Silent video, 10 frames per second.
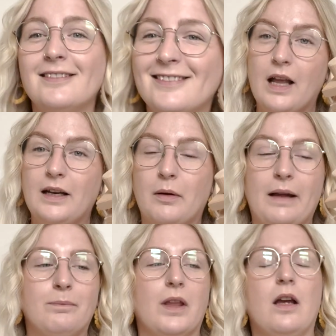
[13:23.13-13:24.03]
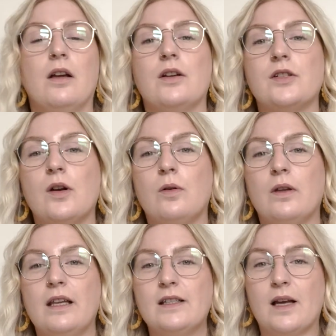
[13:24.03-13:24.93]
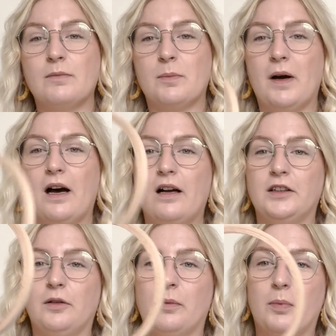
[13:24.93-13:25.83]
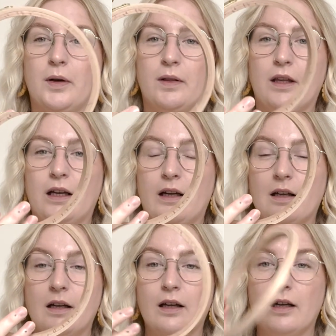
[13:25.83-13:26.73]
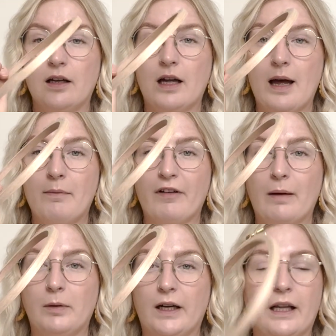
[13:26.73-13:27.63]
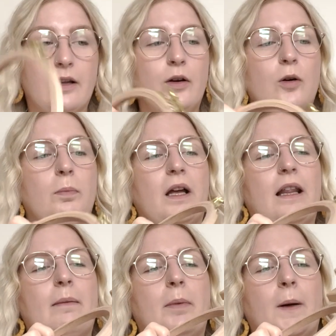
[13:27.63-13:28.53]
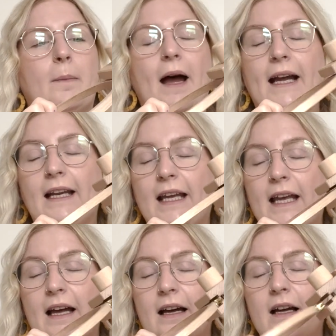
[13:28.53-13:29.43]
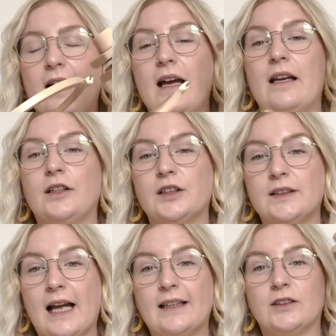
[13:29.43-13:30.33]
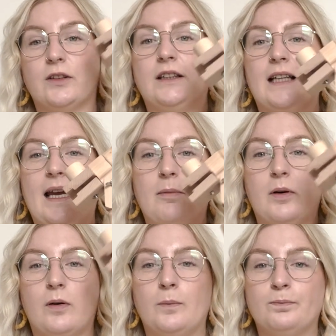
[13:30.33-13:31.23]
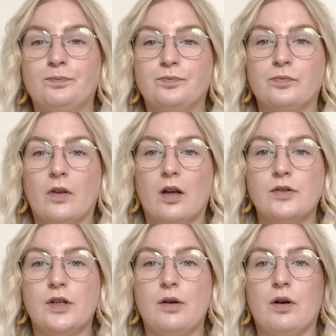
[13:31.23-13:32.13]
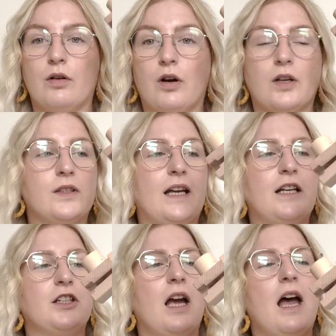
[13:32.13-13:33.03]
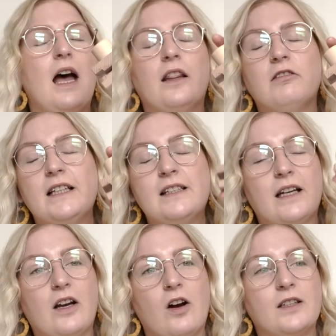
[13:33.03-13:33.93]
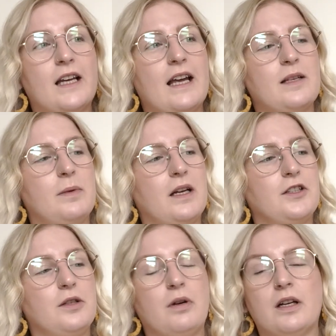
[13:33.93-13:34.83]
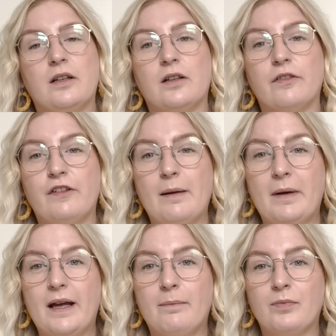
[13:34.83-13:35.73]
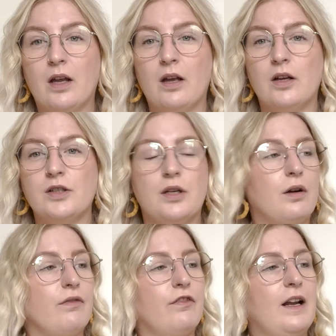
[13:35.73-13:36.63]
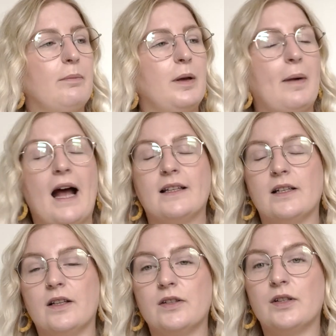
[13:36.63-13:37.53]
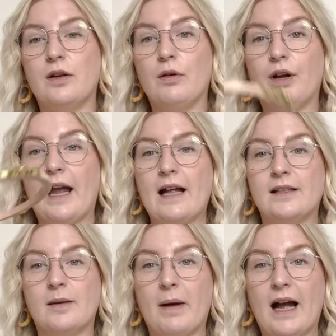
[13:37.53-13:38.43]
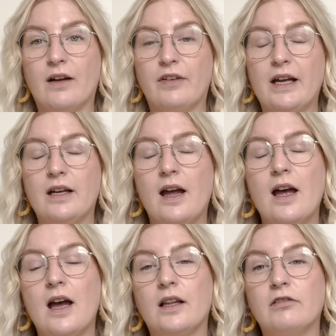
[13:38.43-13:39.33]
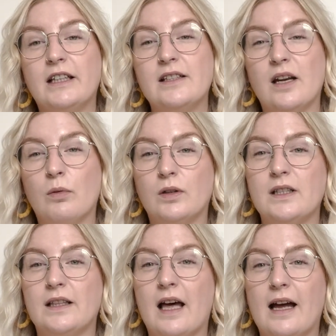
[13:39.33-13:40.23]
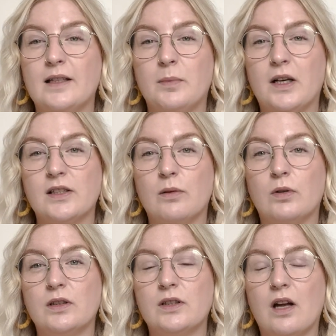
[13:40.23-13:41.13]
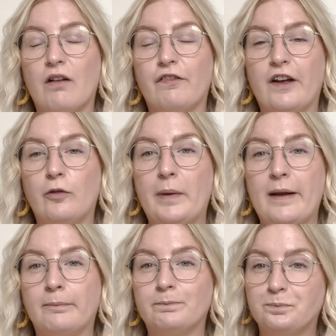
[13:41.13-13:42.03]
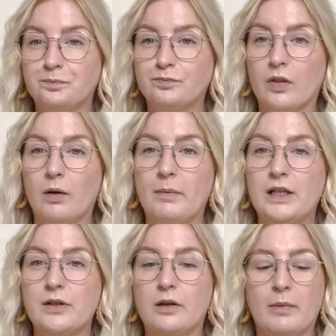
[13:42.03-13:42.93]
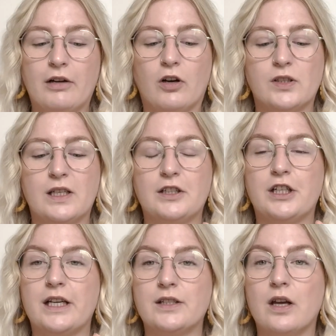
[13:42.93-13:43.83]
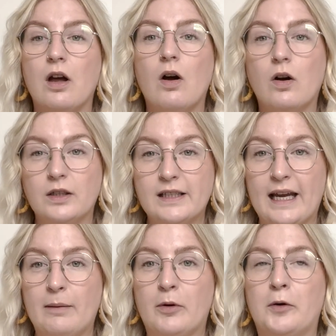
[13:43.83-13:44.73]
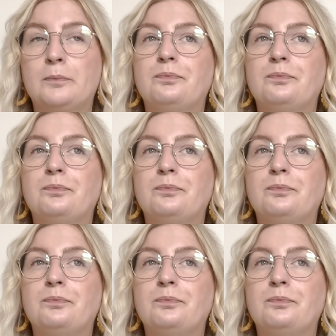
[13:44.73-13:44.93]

Anyway, so this comes apart. You can put the fabric in the hoop and then put it back in here, and it just stands on your table so you can cross stitch. And the reason I got it is because you can flip it, so you can flip your pattern so you can get to the back of it. And the reason I wanted that is because I want to start filming me doing my cross stitches on a table,